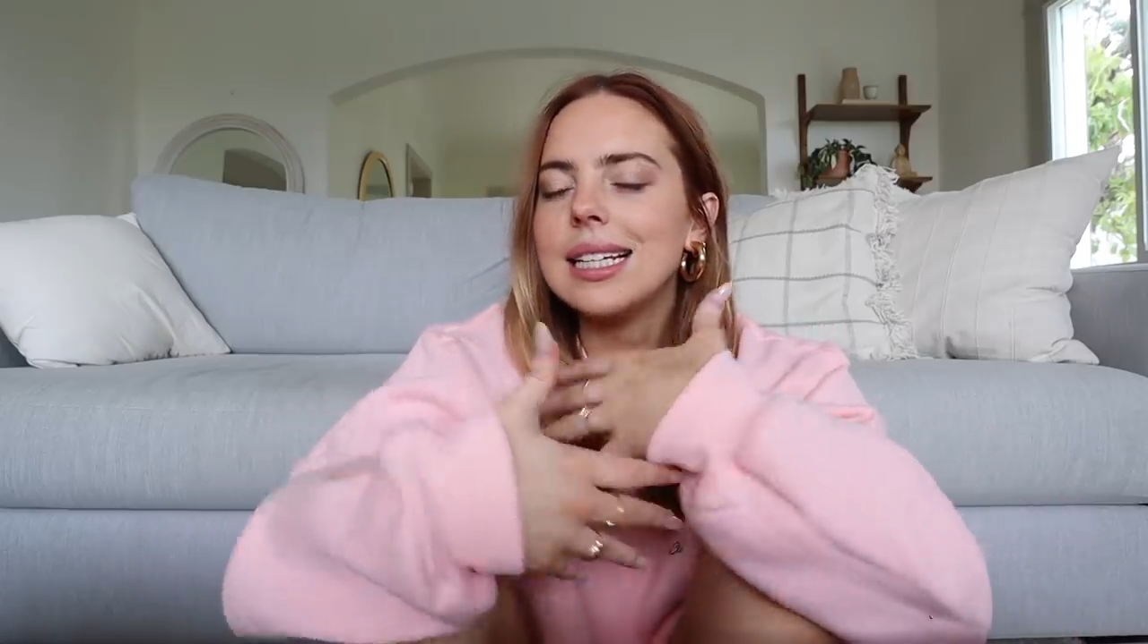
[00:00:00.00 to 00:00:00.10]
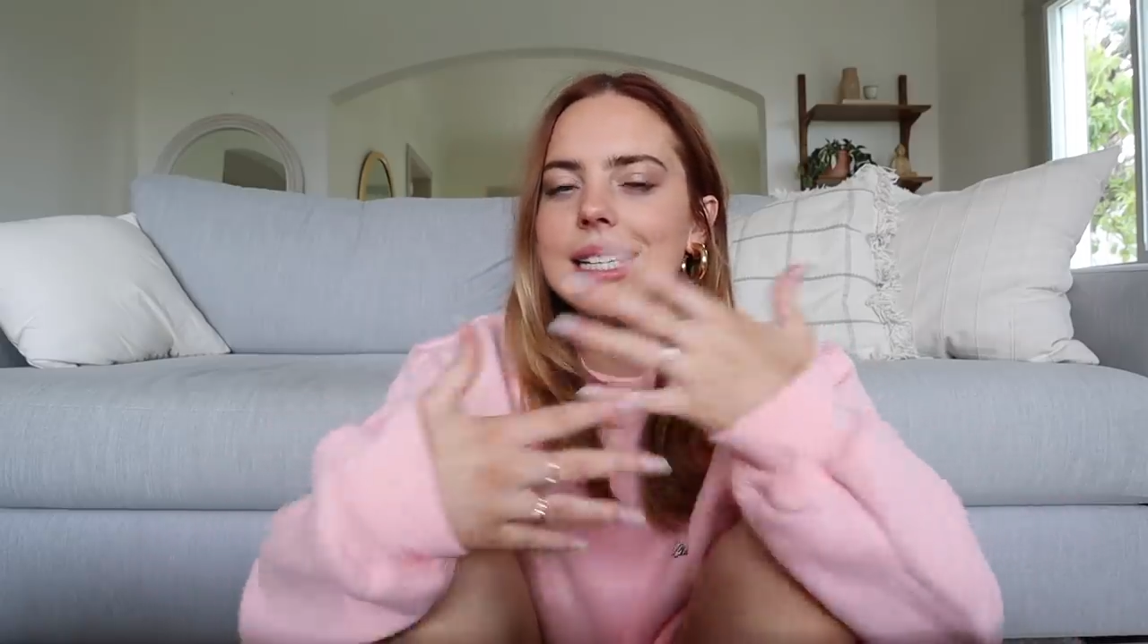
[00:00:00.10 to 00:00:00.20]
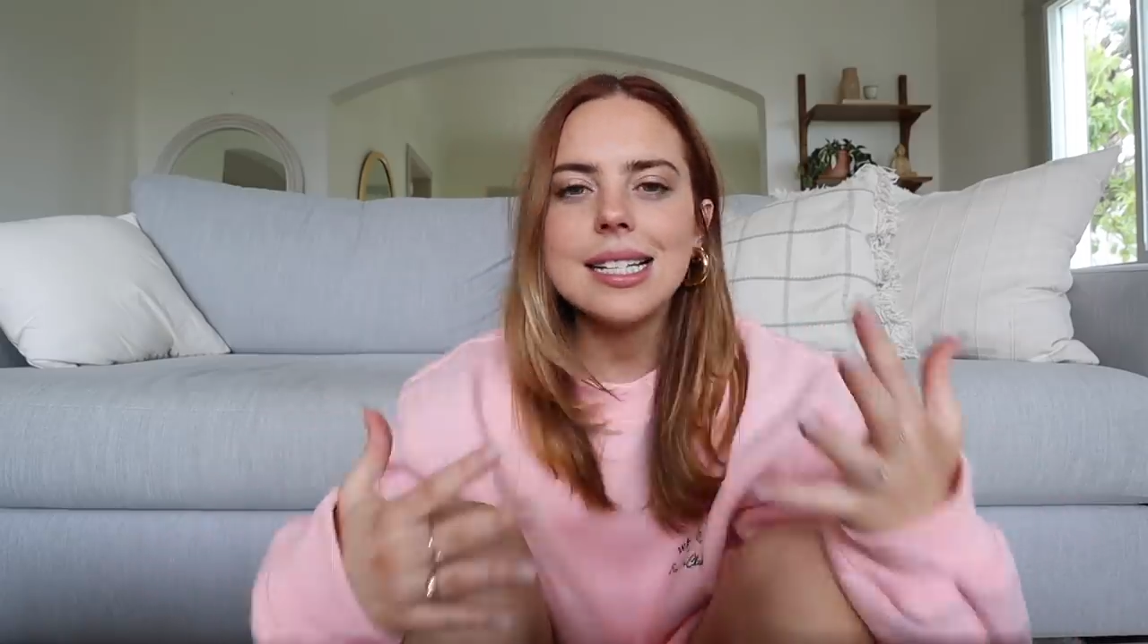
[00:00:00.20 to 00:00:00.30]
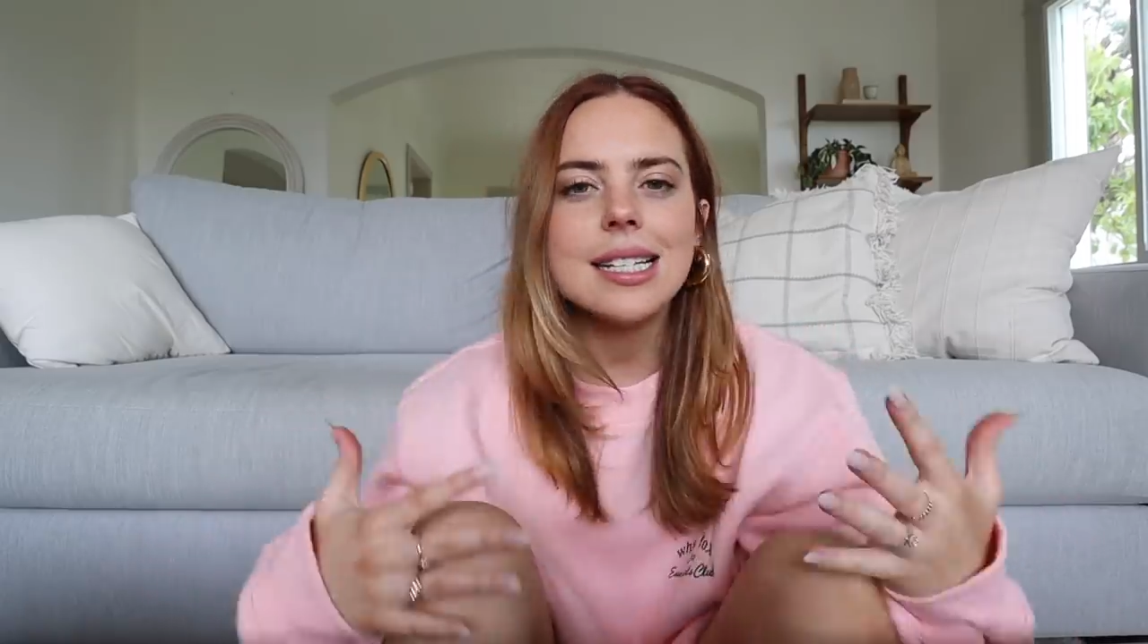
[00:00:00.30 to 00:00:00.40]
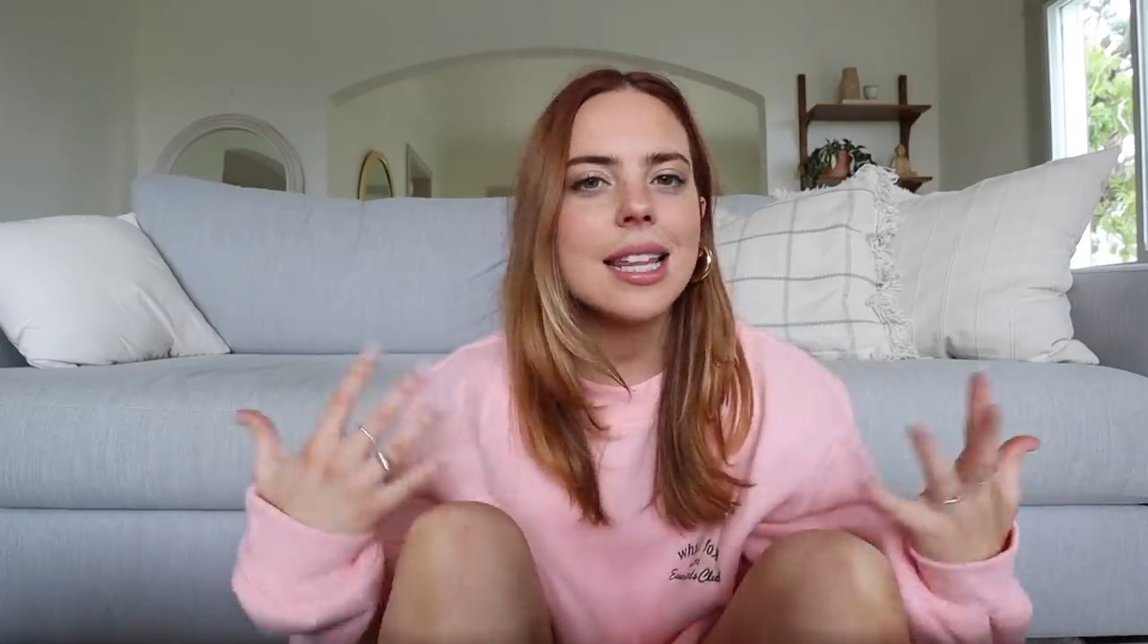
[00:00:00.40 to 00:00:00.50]

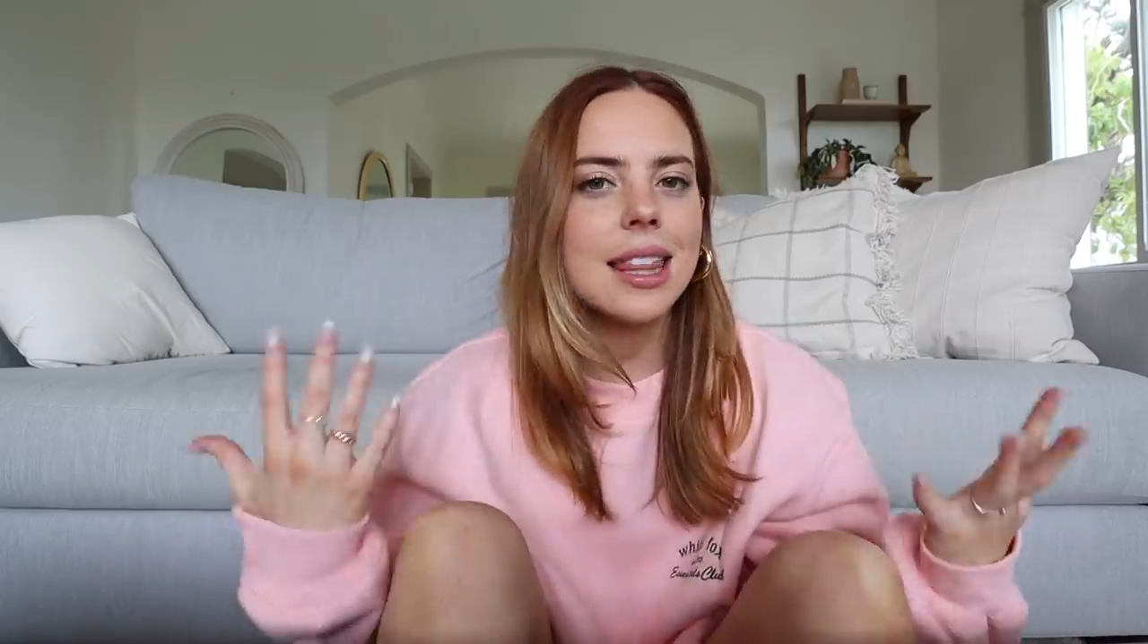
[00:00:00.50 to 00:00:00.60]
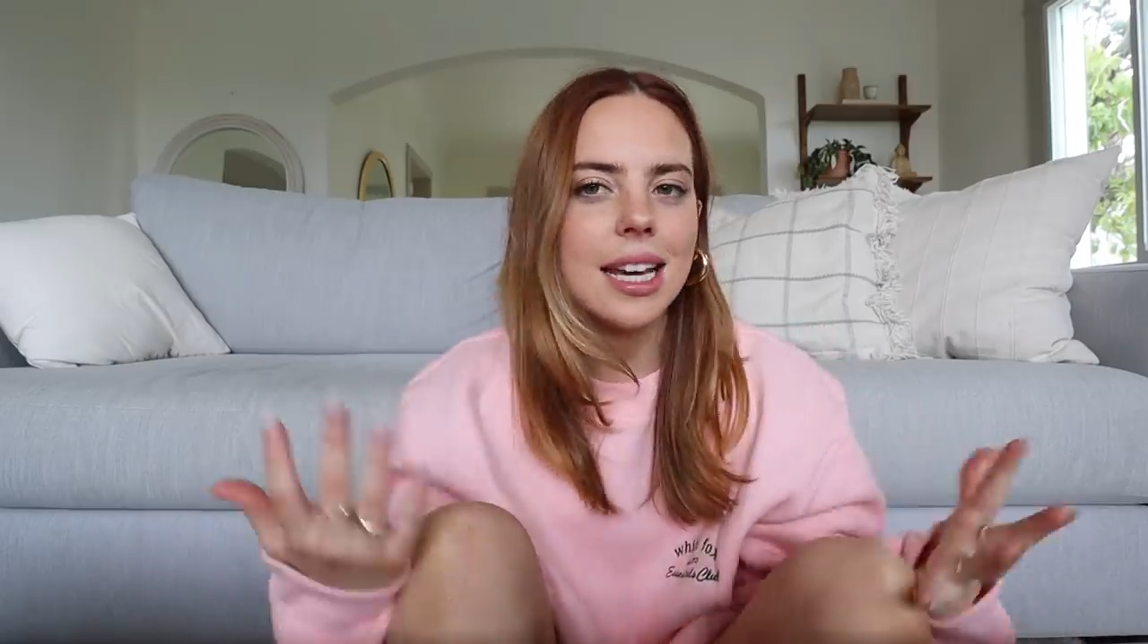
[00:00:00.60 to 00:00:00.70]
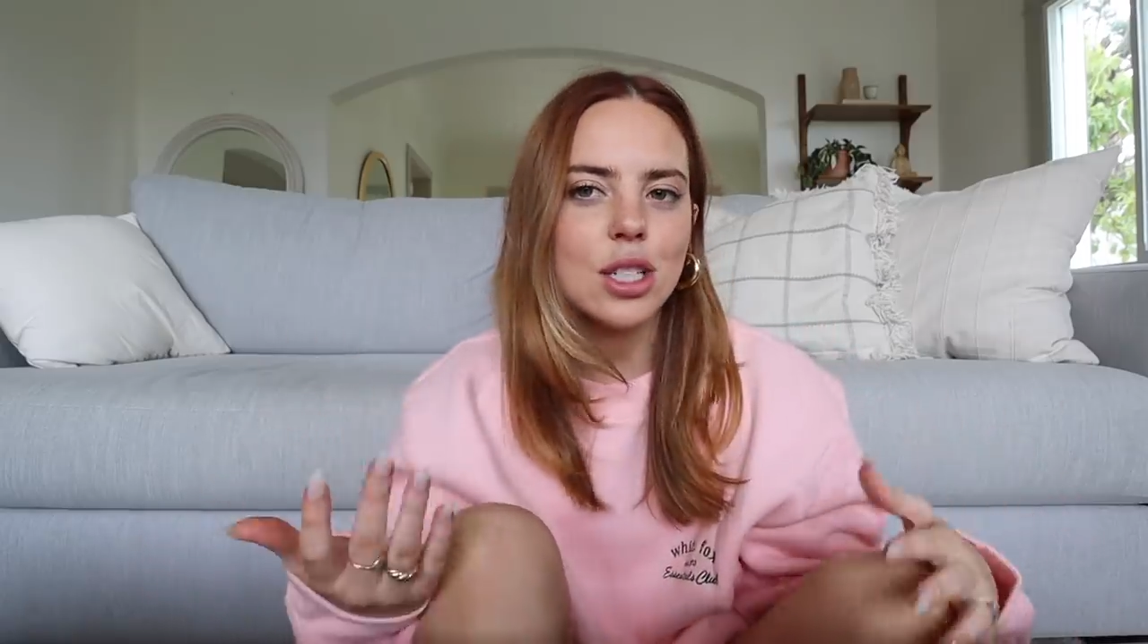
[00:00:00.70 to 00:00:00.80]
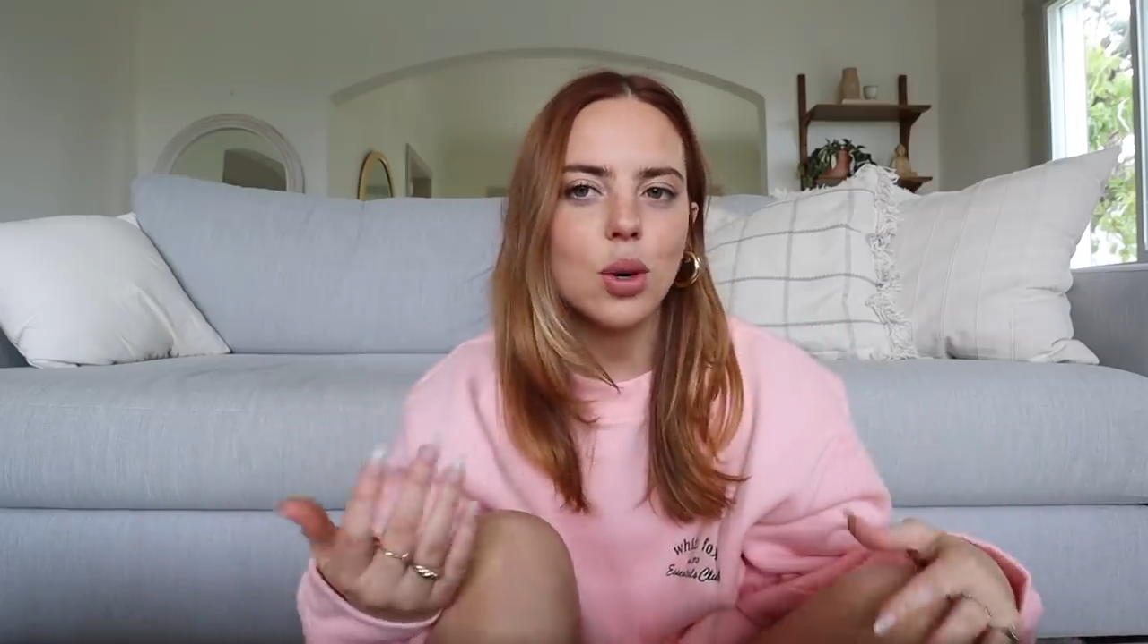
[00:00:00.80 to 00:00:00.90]
easy thing